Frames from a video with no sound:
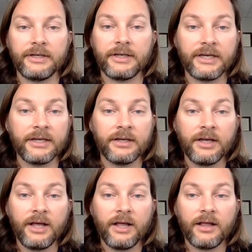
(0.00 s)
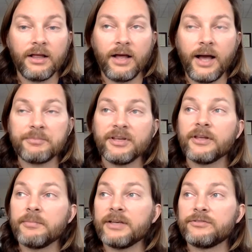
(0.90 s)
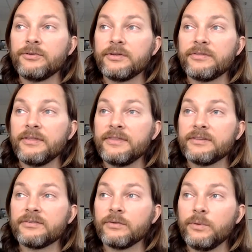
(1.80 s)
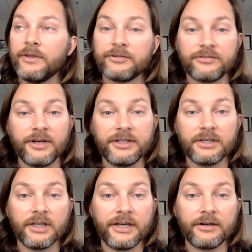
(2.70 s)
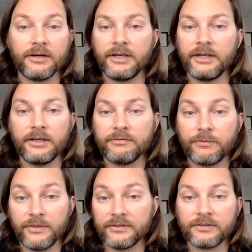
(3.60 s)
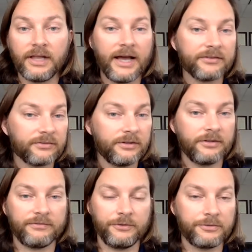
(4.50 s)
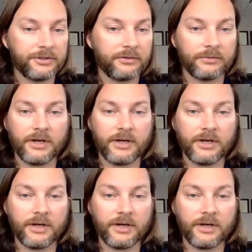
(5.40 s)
And again, I'm telling my students that when they're studying later, again, and for this class or in the future,